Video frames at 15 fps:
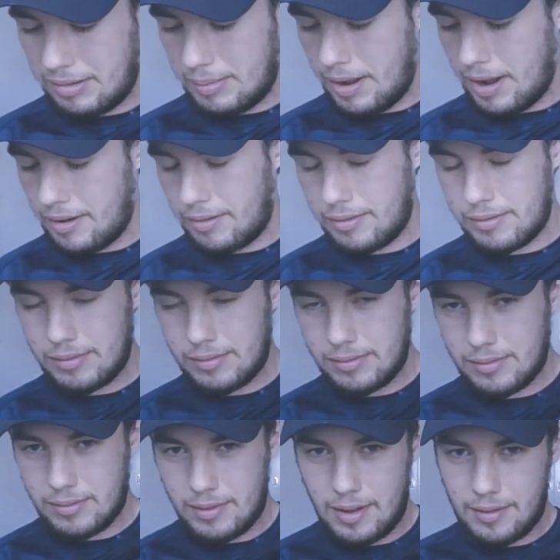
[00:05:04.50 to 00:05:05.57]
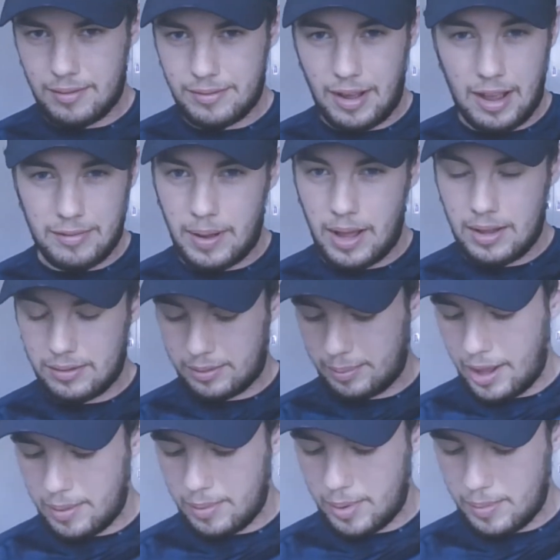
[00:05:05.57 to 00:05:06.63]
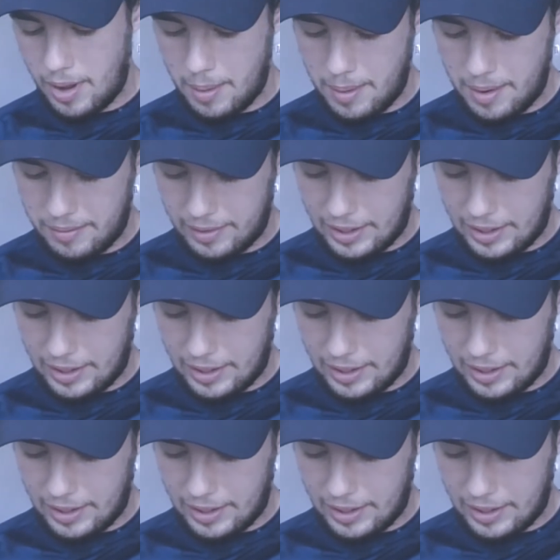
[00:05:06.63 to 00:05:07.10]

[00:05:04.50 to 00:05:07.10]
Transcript: about £5 maybe even